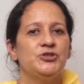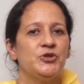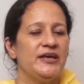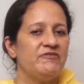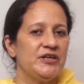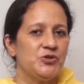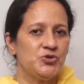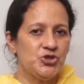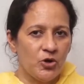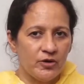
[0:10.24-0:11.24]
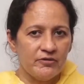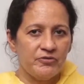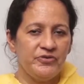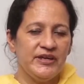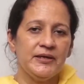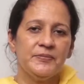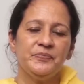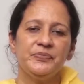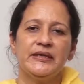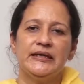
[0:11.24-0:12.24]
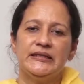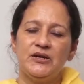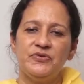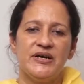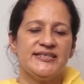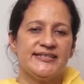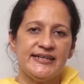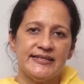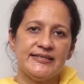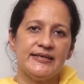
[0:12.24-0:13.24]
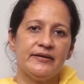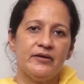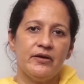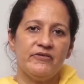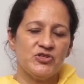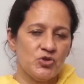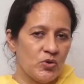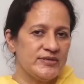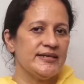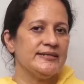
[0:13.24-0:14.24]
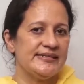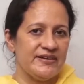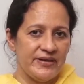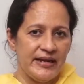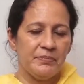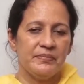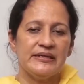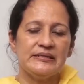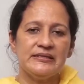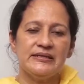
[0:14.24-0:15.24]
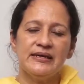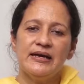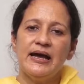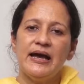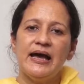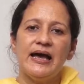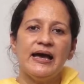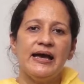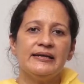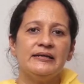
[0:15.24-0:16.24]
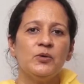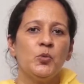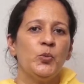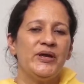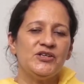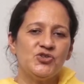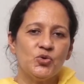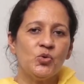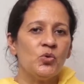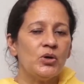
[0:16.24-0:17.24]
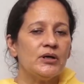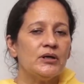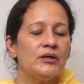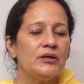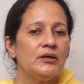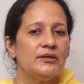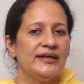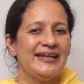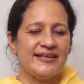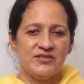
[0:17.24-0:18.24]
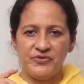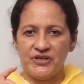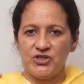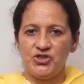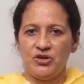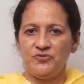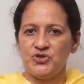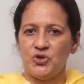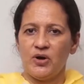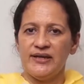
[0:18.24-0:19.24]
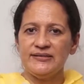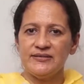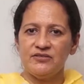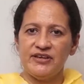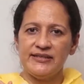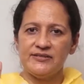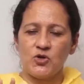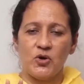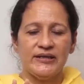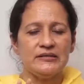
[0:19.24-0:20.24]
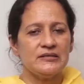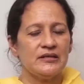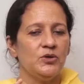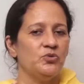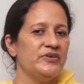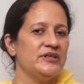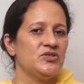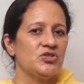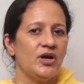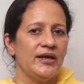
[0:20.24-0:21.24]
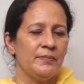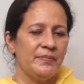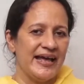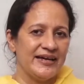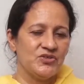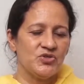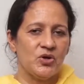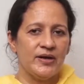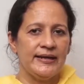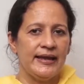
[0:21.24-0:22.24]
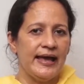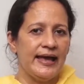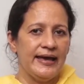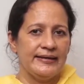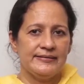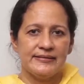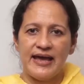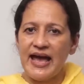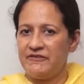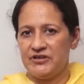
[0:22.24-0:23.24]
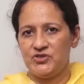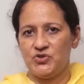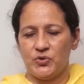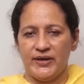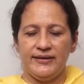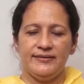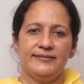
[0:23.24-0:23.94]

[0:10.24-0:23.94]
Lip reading: Today we do geography, the first lesson resource and development, and we do the classification of soils, three soils: alluvial soil, black soil and arid soil.